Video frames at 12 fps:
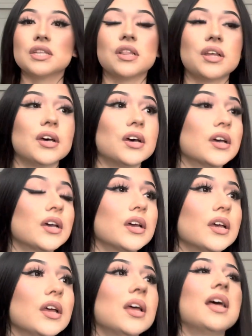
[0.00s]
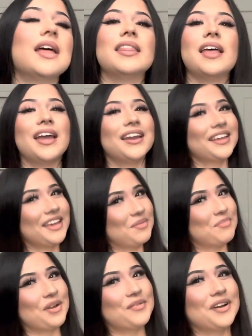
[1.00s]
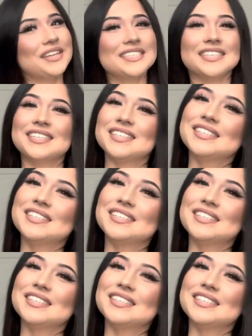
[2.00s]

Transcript: look, then keep on watching.